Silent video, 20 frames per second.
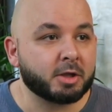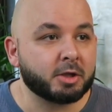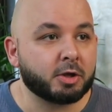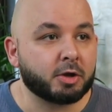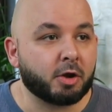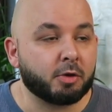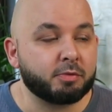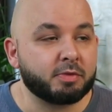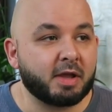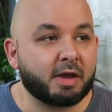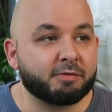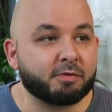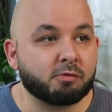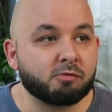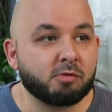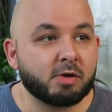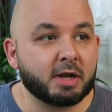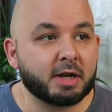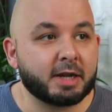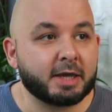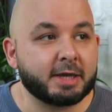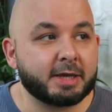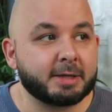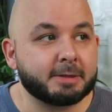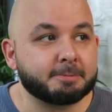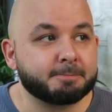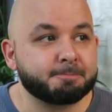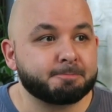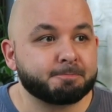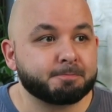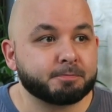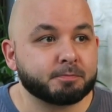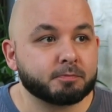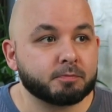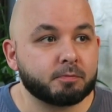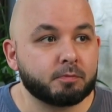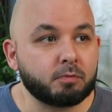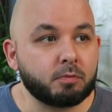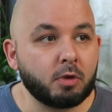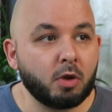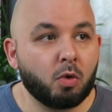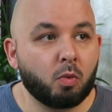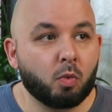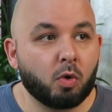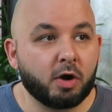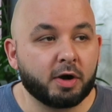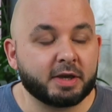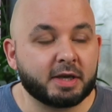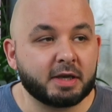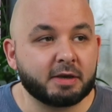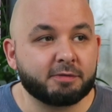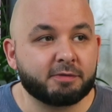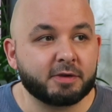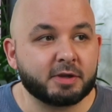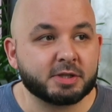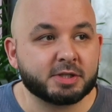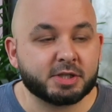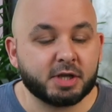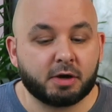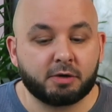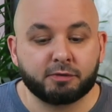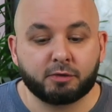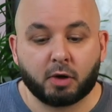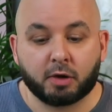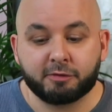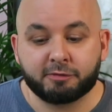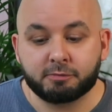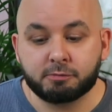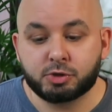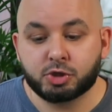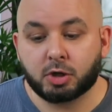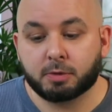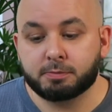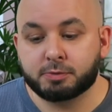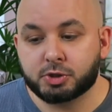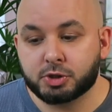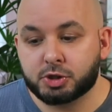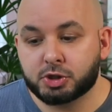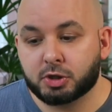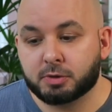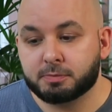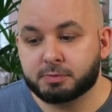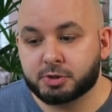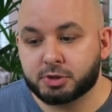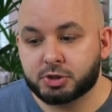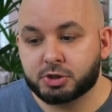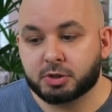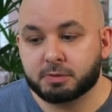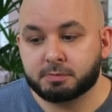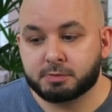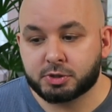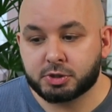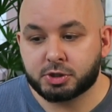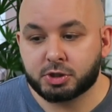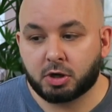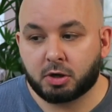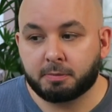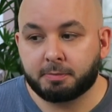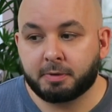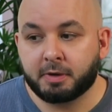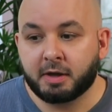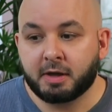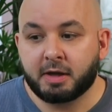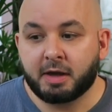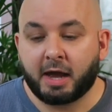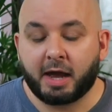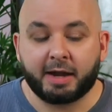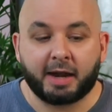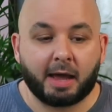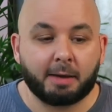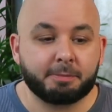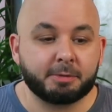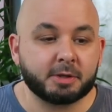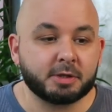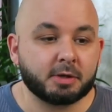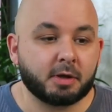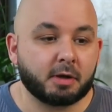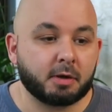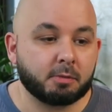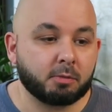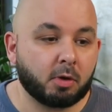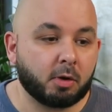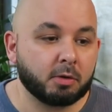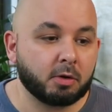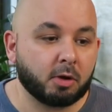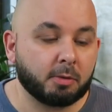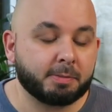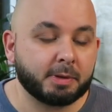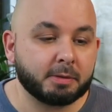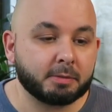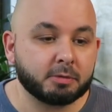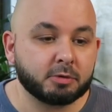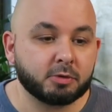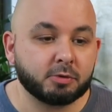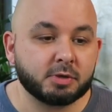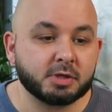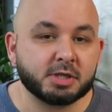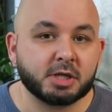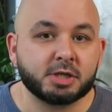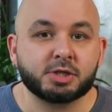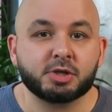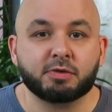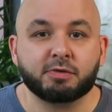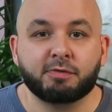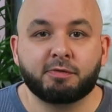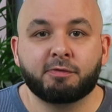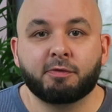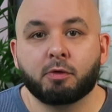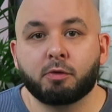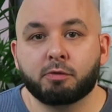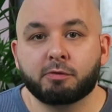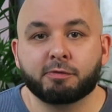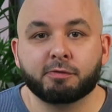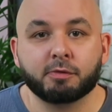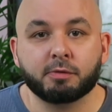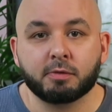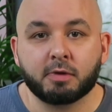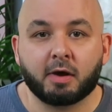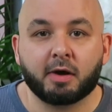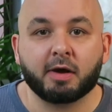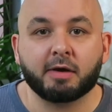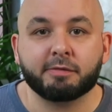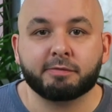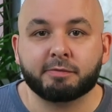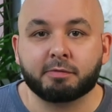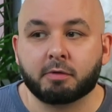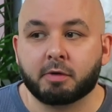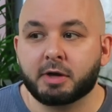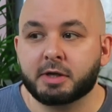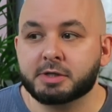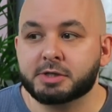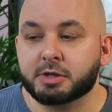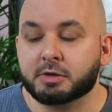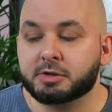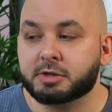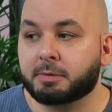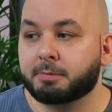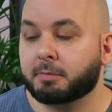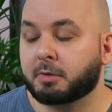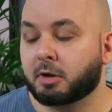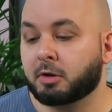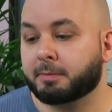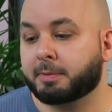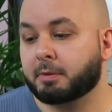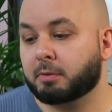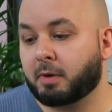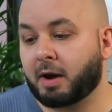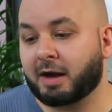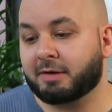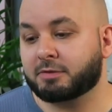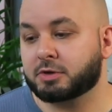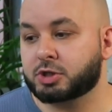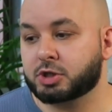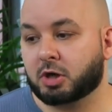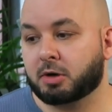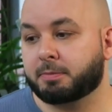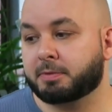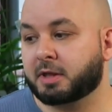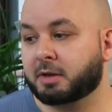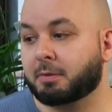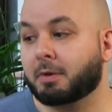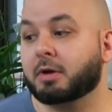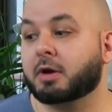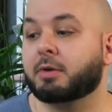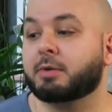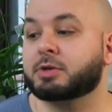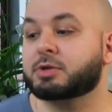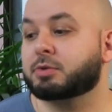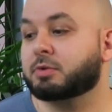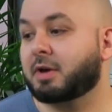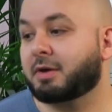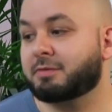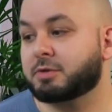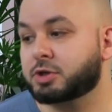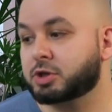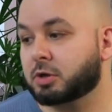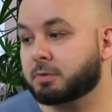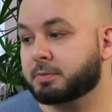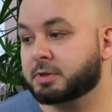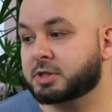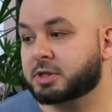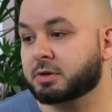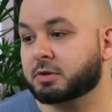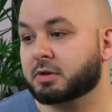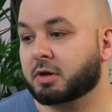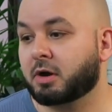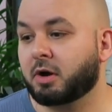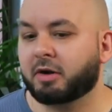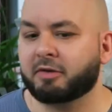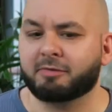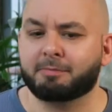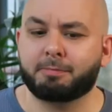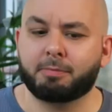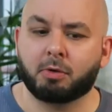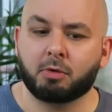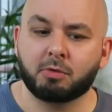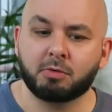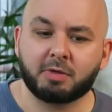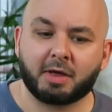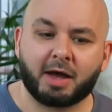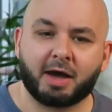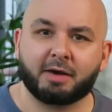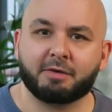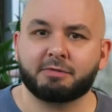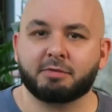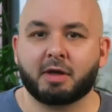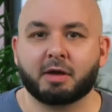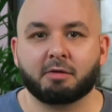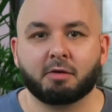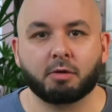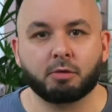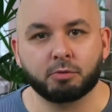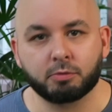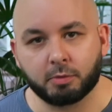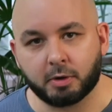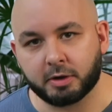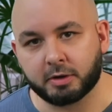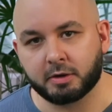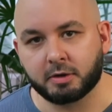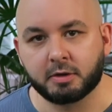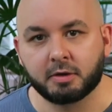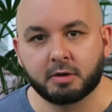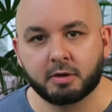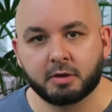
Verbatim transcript: You know, never really working for yourself, going from job to job to job to job, and what a lot of people do is they just fall through life, right? So a lot of people have a job and they won't go into another job until they're kind of pulled out of their old one,